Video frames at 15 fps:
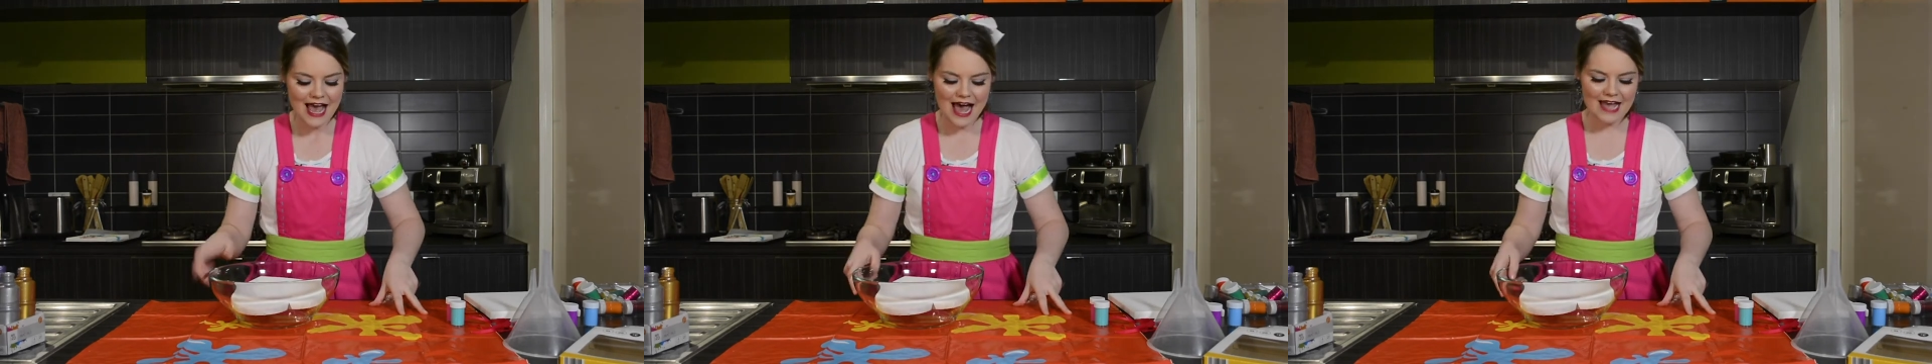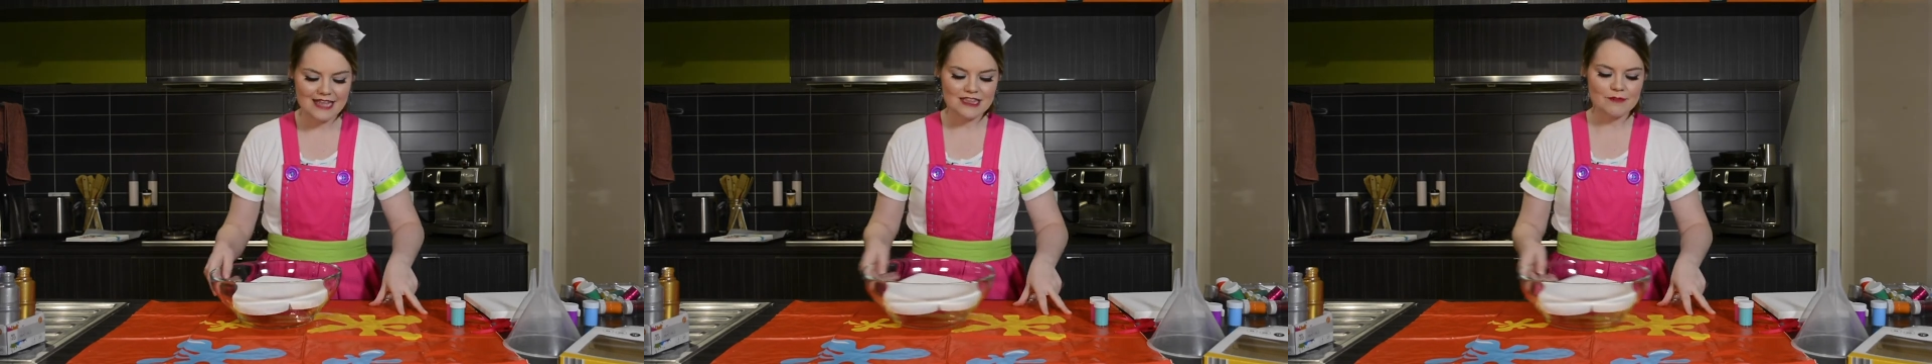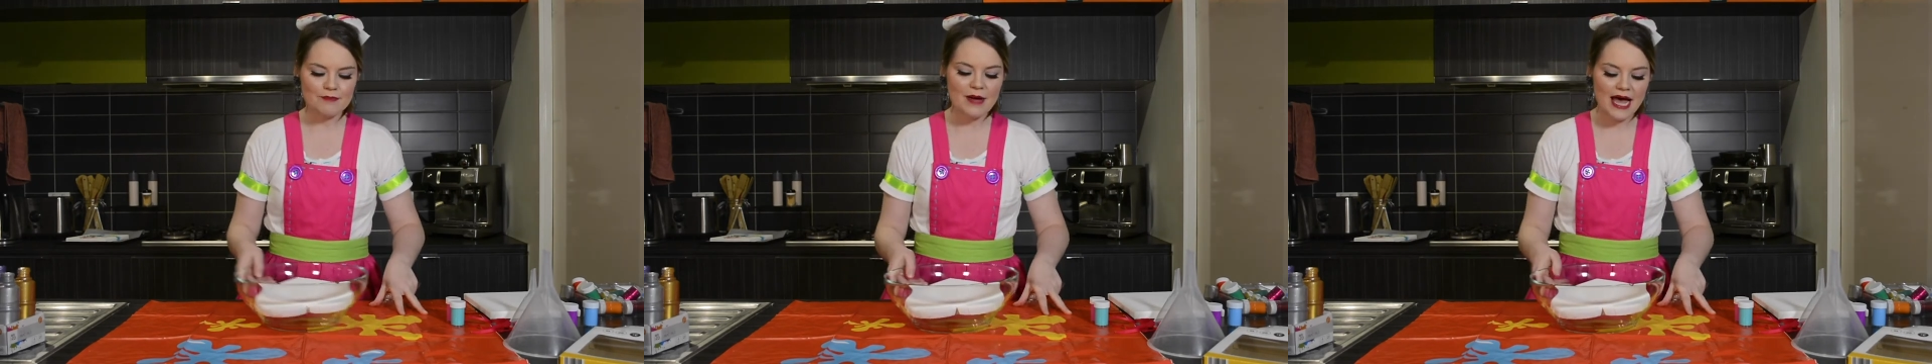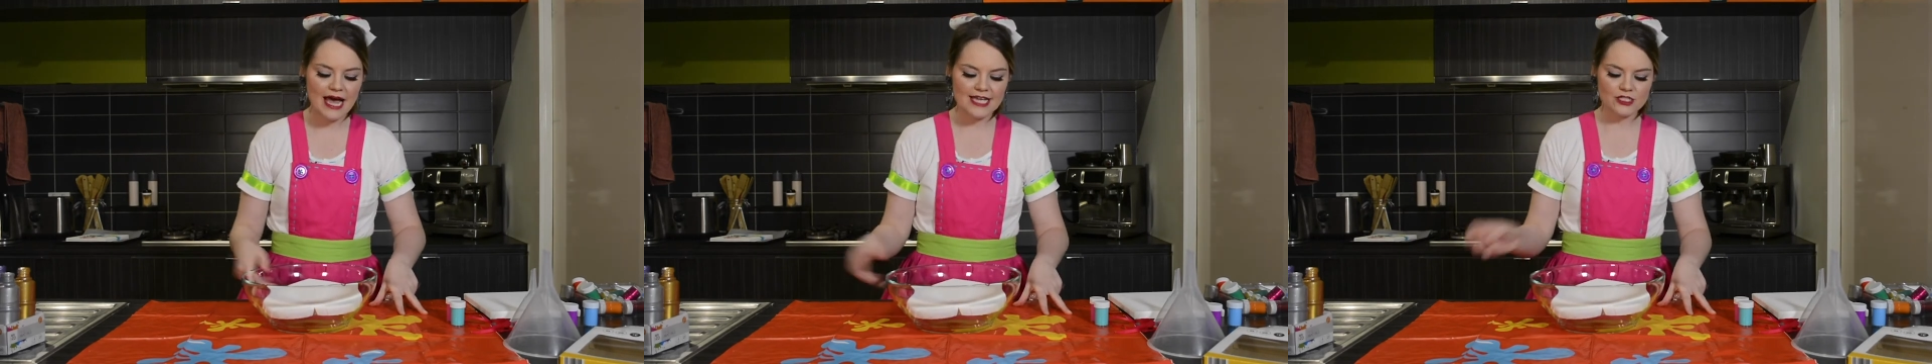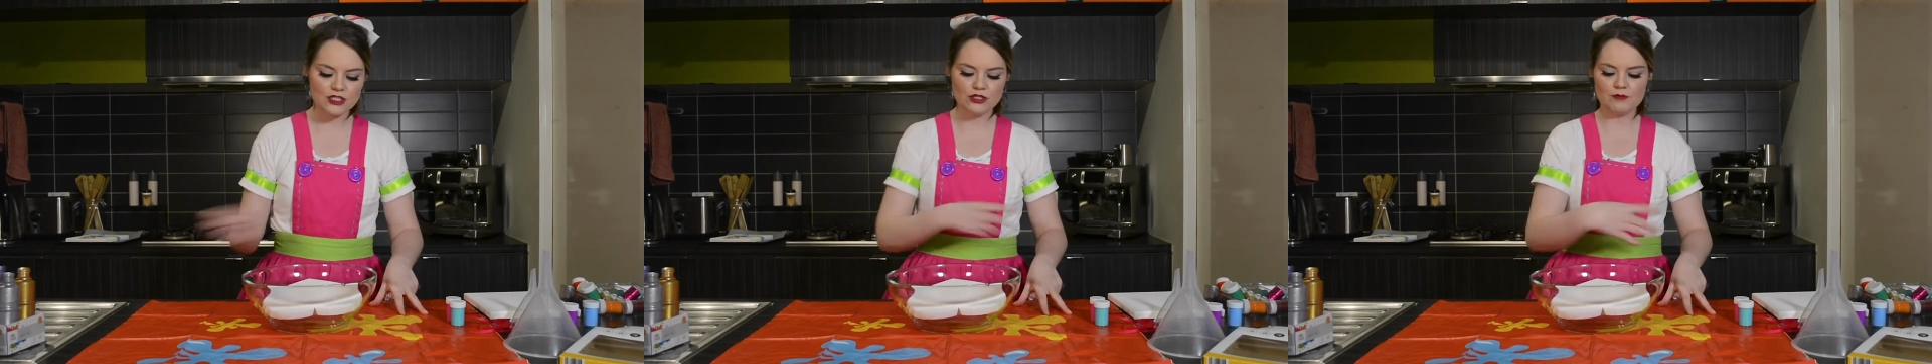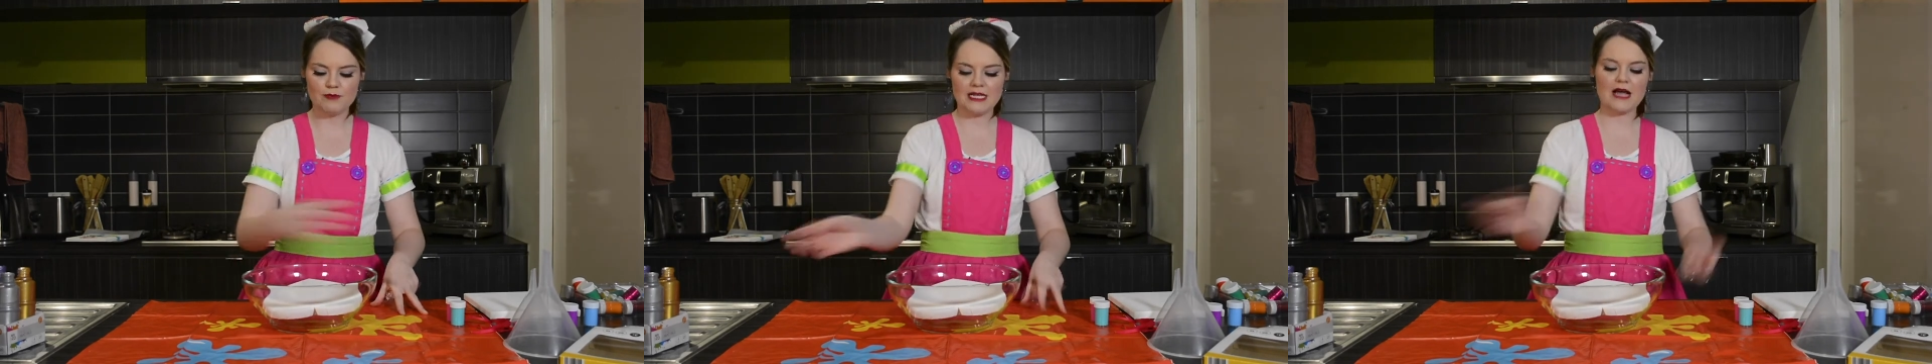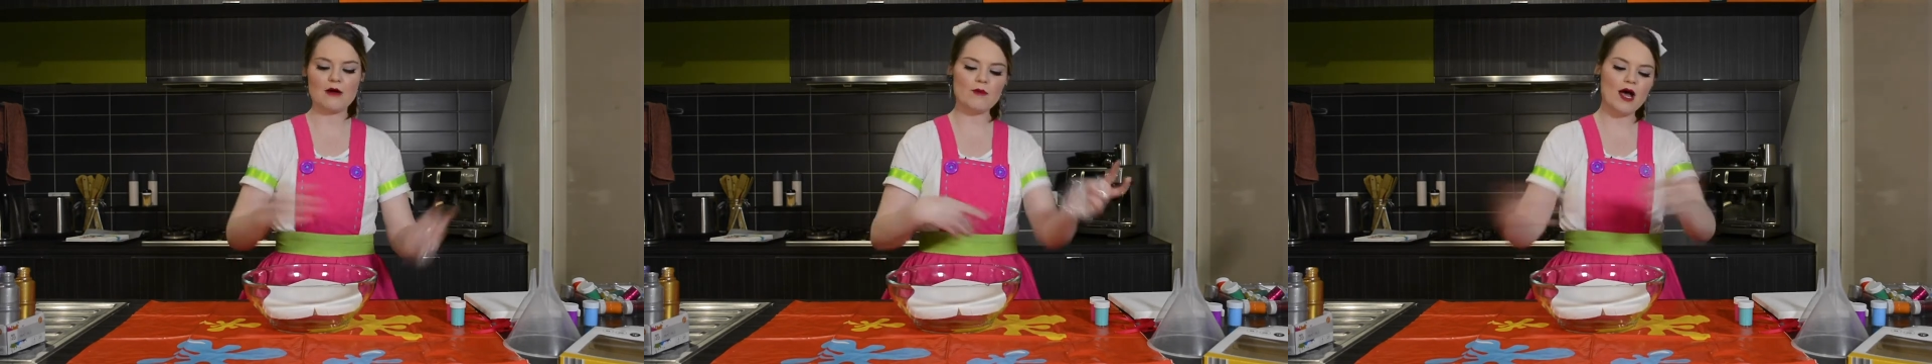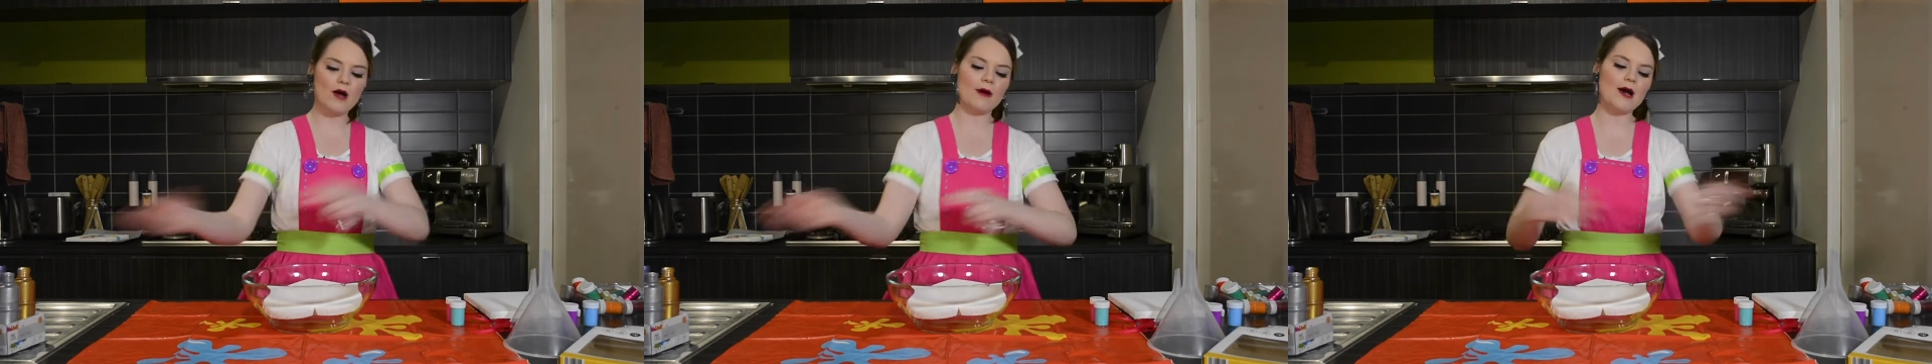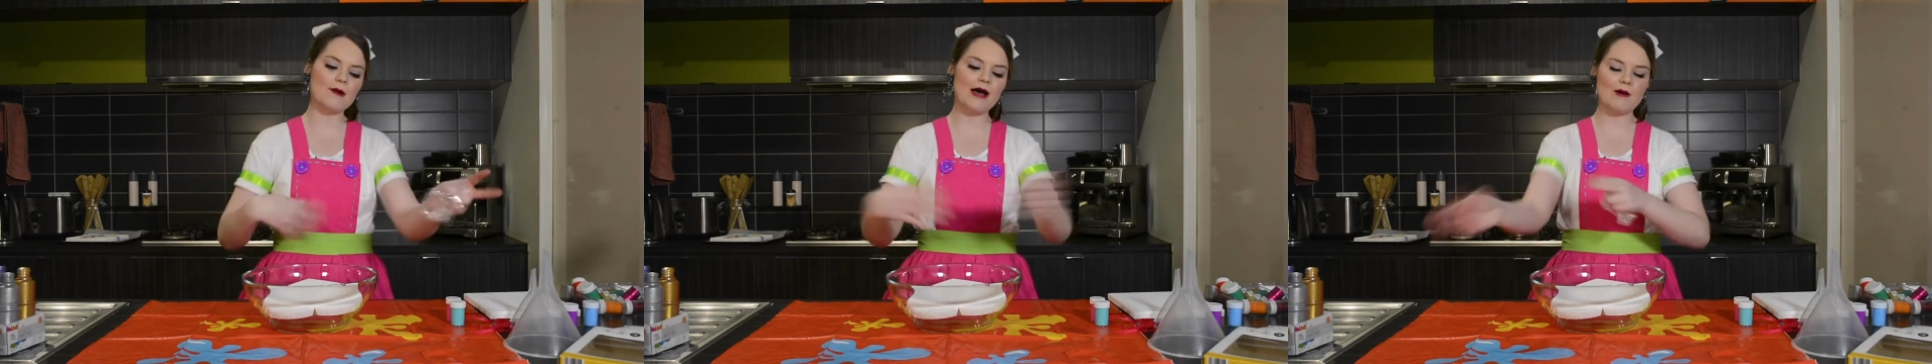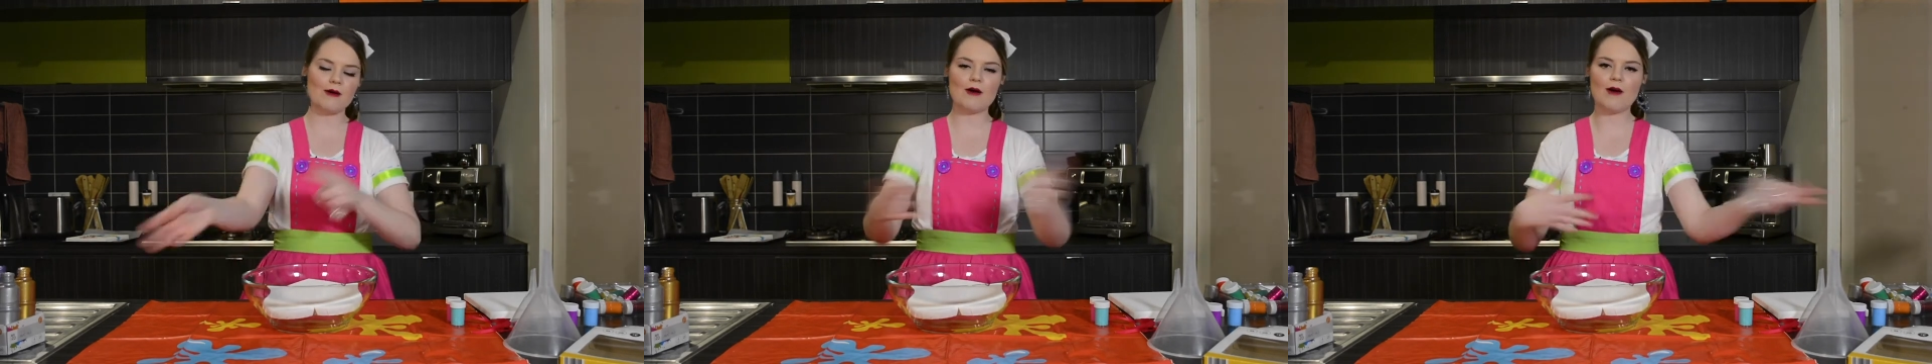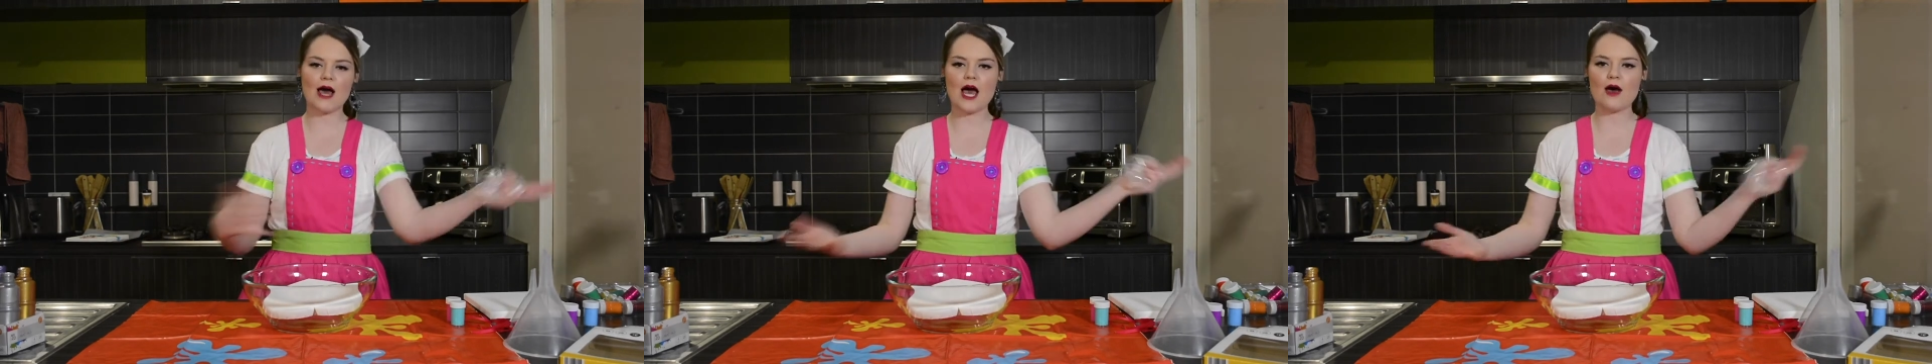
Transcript: and the paint should be like, whoa, whoa, whoa, whoa,